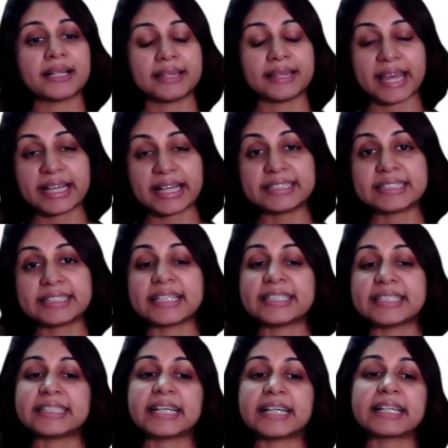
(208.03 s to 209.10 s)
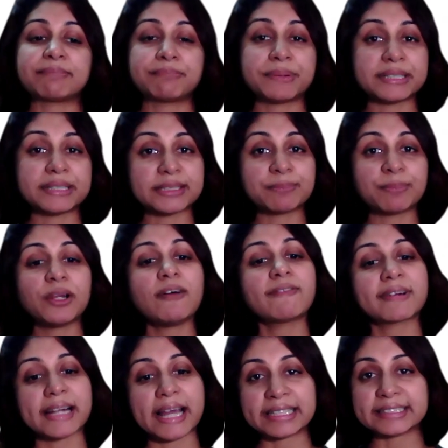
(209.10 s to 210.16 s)
Next is the principle
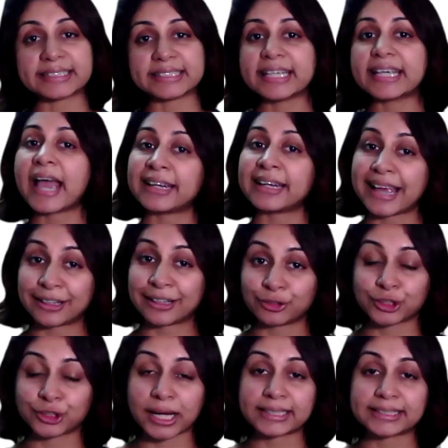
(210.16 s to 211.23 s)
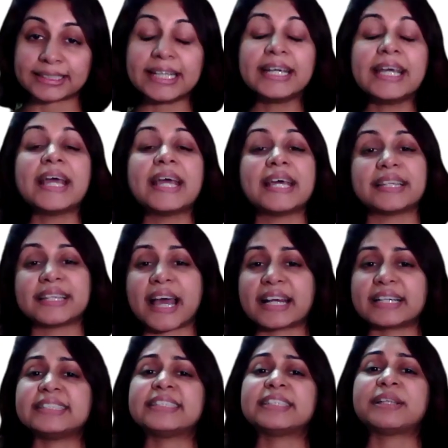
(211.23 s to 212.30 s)
of cleansing and energizing.
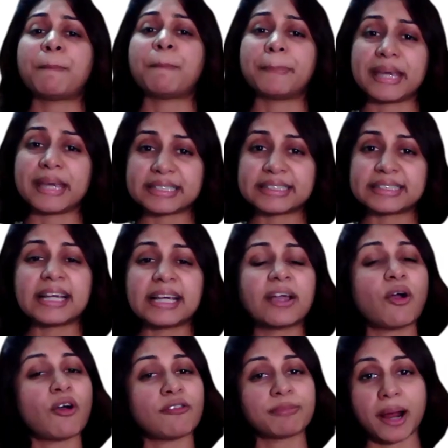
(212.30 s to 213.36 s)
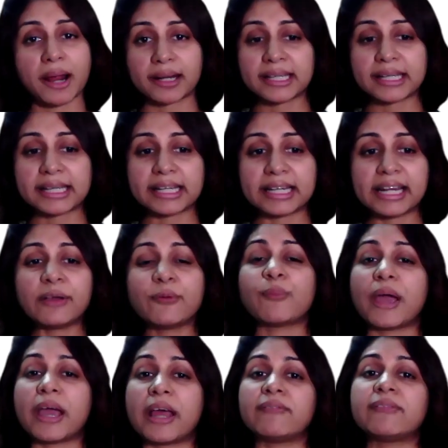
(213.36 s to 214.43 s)
That is the basic of pranic healing,
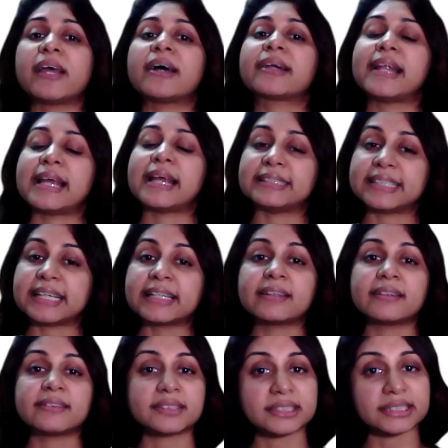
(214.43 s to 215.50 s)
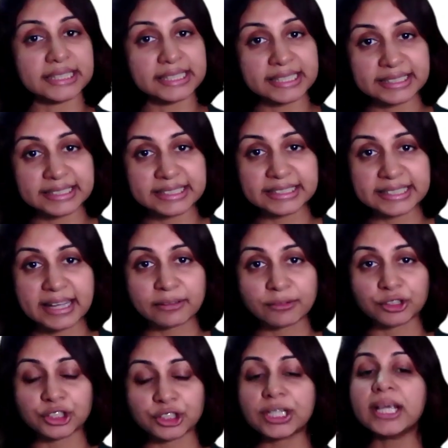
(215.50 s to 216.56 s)
where we are cleansing the dirty disease
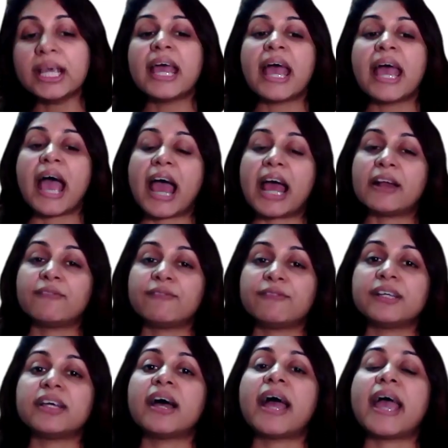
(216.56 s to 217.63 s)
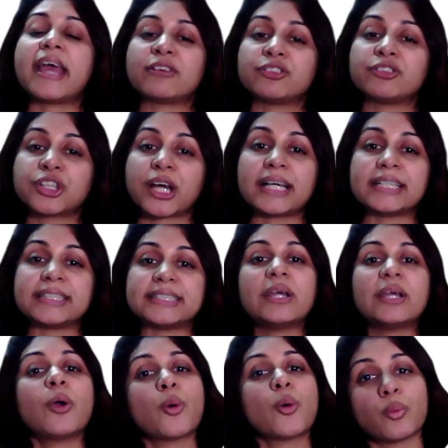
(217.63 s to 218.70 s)
energy and we are
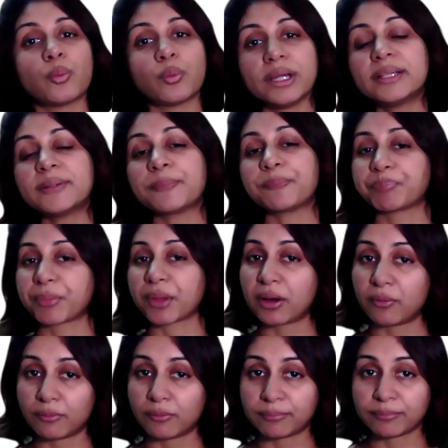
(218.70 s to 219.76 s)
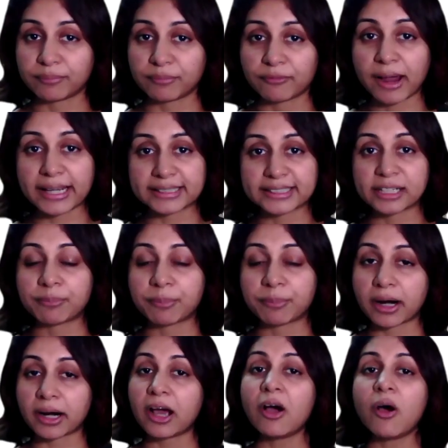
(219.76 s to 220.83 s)
energizing with vital
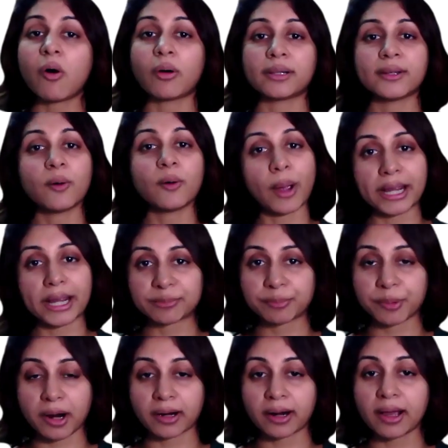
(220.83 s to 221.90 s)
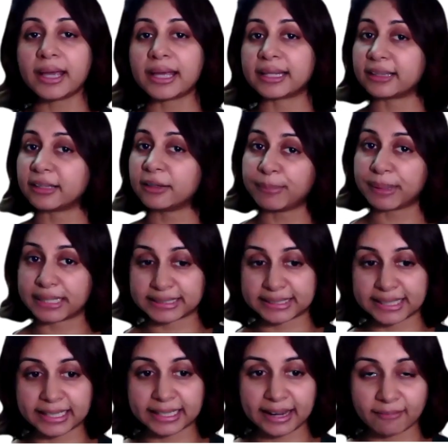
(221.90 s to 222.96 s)
prana or the white prana in the
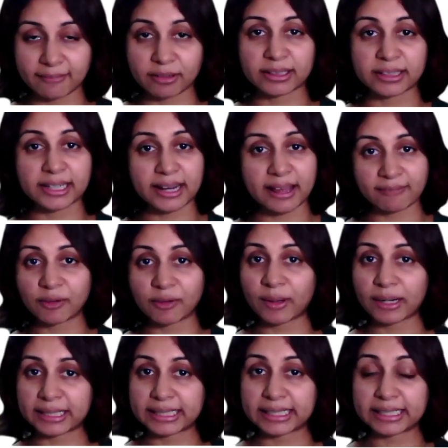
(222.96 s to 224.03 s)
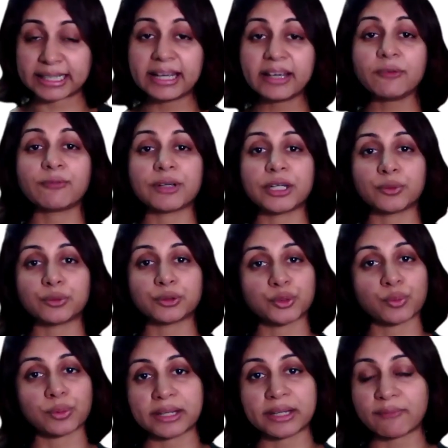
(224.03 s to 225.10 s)
basic level. In the level 1 healing, we use
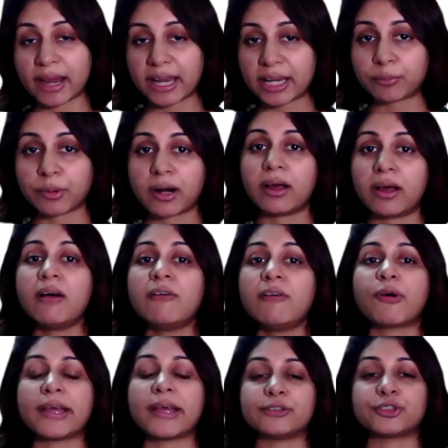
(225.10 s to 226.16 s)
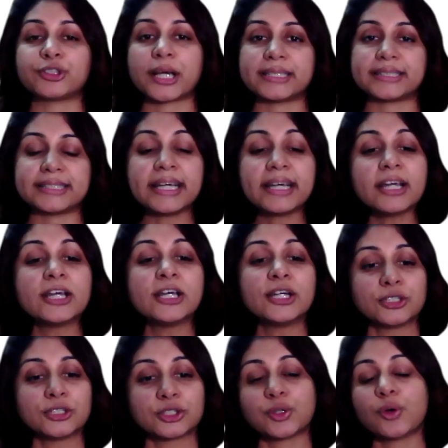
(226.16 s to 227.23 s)
only white prana for energizing.
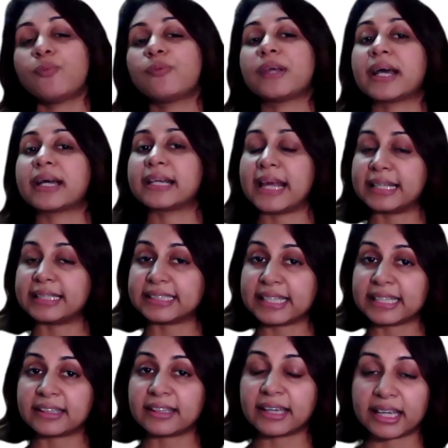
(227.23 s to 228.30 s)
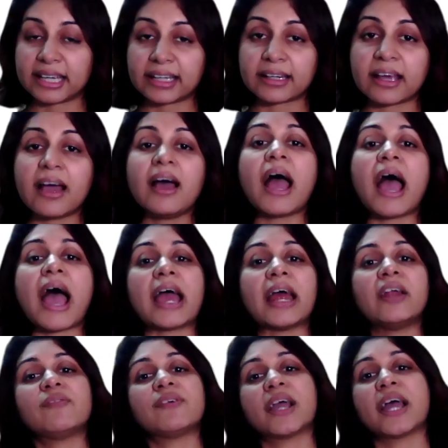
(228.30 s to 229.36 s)
So we are cleansing the area
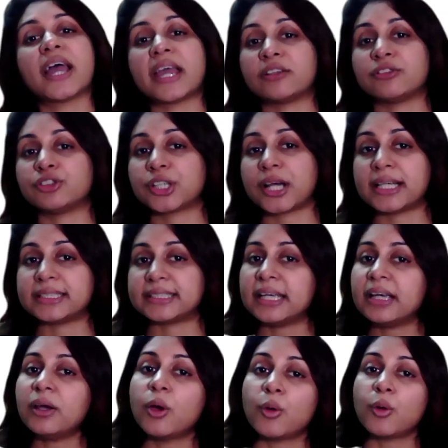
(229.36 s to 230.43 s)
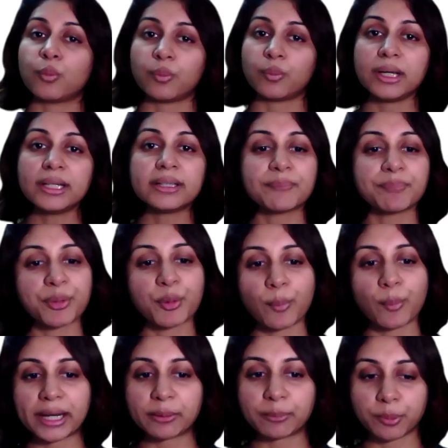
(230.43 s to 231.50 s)
and we are energizing with
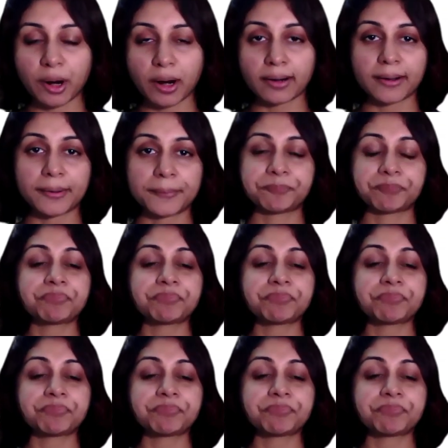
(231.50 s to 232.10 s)
white prana.